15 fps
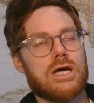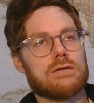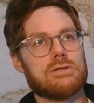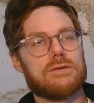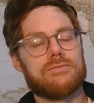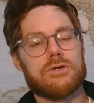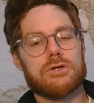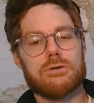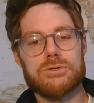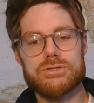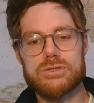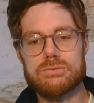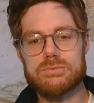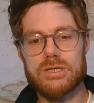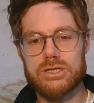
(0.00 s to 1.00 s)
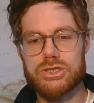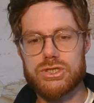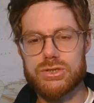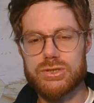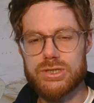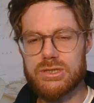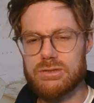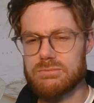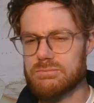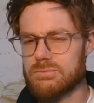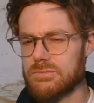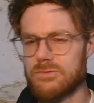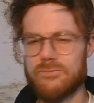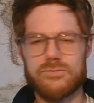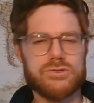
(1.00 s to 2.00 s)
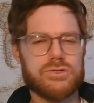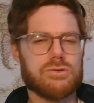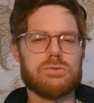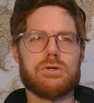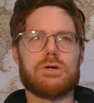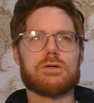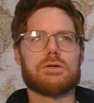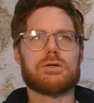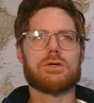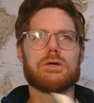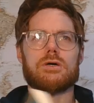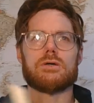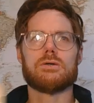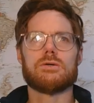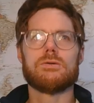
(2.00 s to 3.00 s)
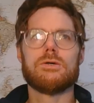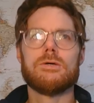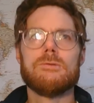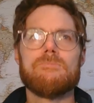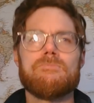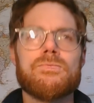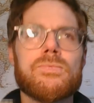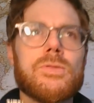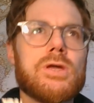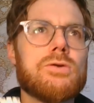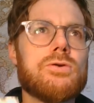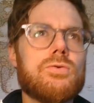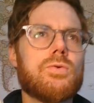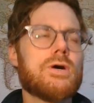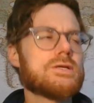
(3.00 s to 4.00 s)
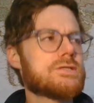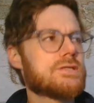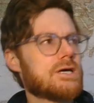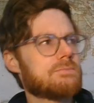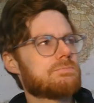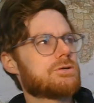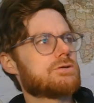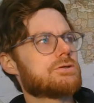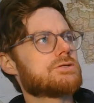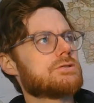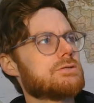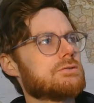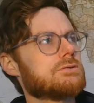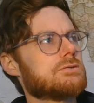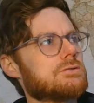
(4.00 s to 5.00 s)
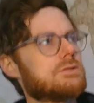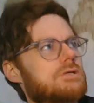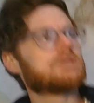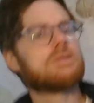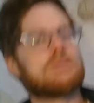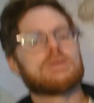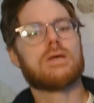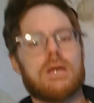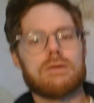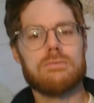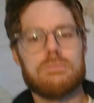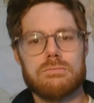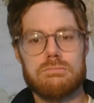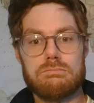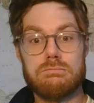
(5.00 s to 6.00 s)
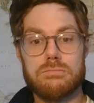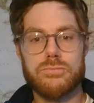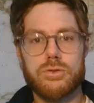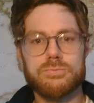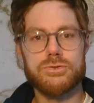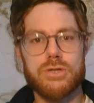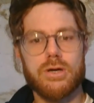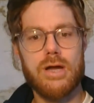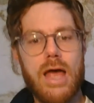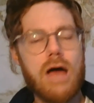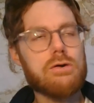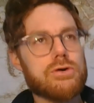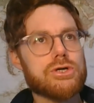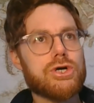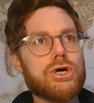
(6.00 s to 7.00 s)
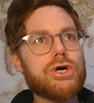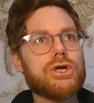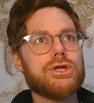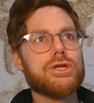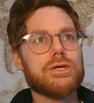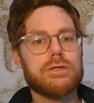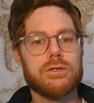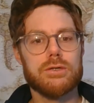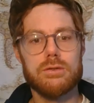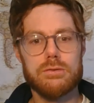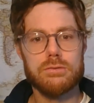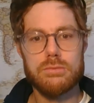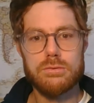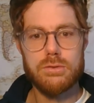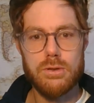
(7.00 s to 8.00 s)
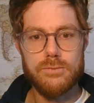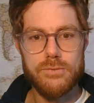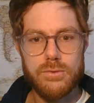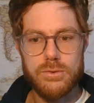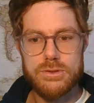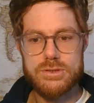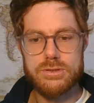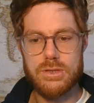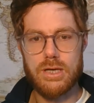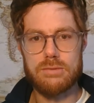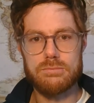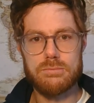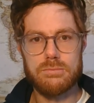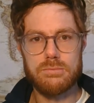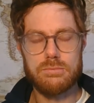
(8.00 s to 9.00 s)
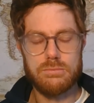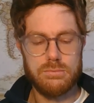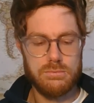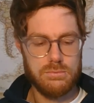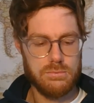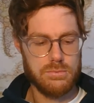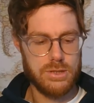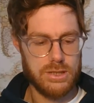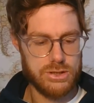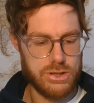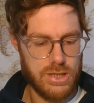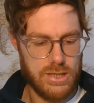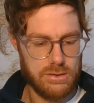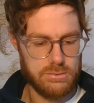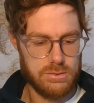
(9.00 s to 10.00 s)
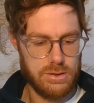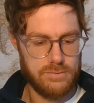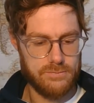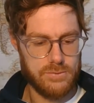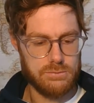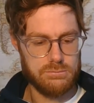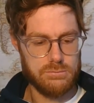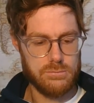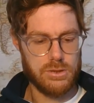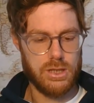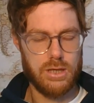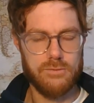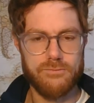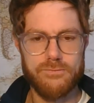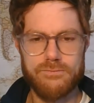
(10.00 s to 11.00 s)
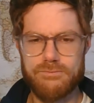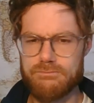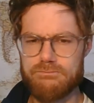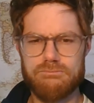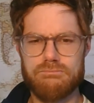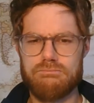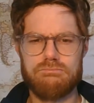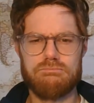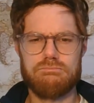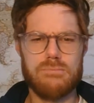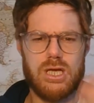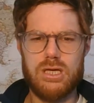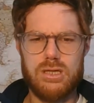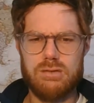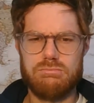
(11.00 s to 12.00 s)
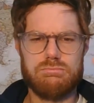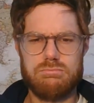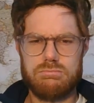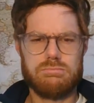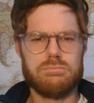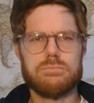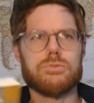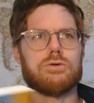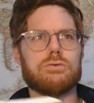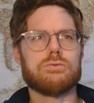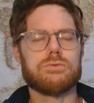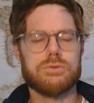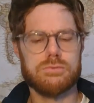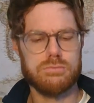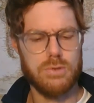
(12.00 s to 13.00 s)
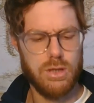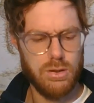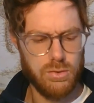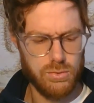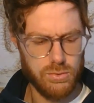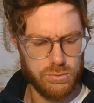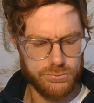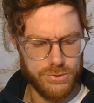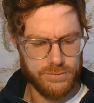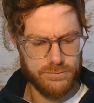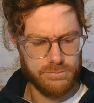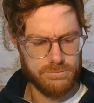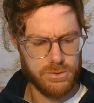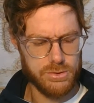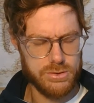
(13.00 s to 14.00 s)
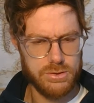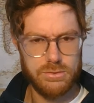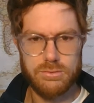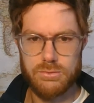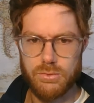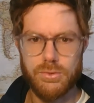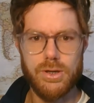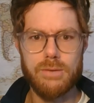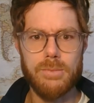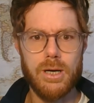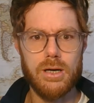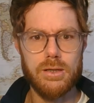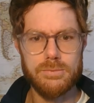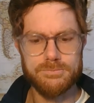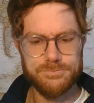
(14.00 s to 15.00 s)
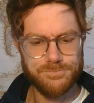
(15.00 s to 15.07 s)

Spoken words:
living almost seems like a dream of so long ago. And who was that person? How could, of course, that child even love me, who's a whole different person, or am I?